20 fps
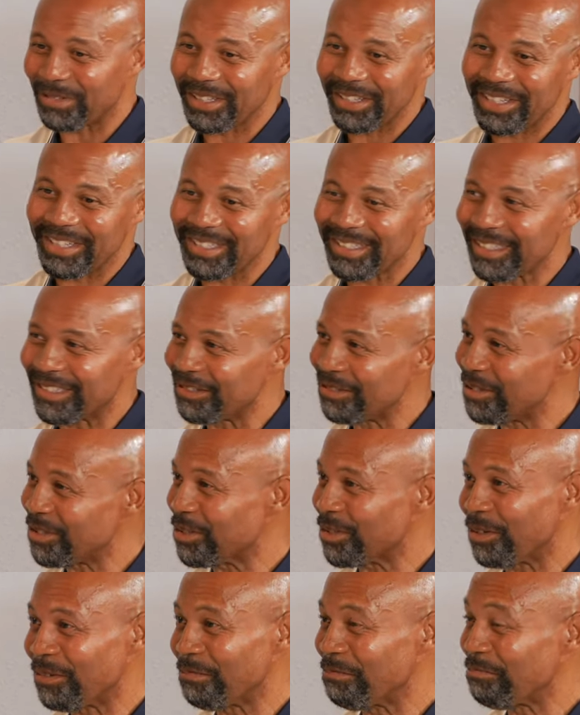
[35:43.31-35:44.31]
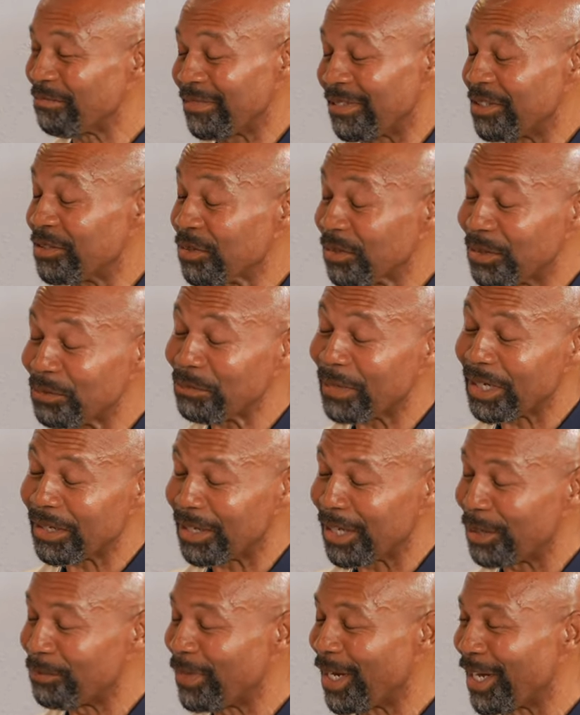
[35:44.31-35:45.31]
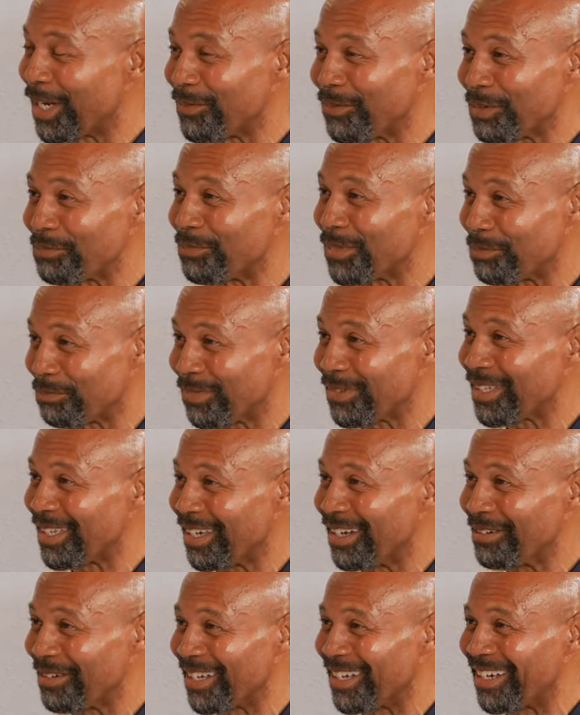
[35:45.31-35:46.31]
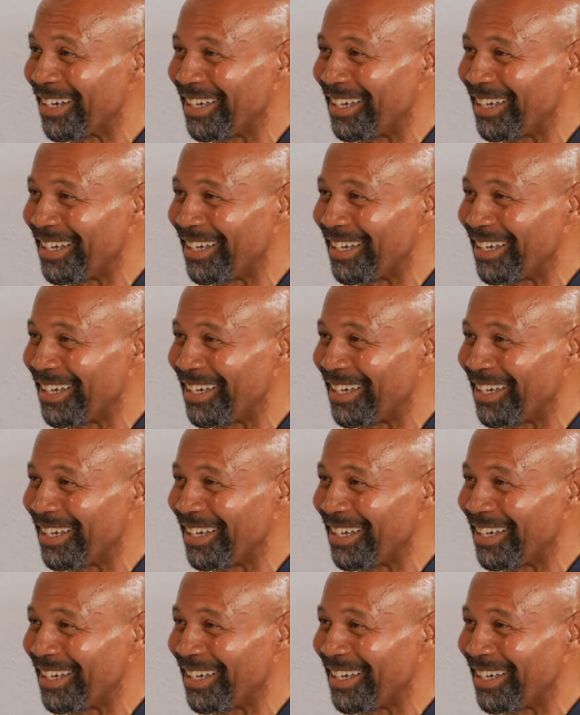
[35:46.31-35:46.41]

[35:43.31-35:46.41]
please, and just don't just leave my name out of okay. it. Okay. You know.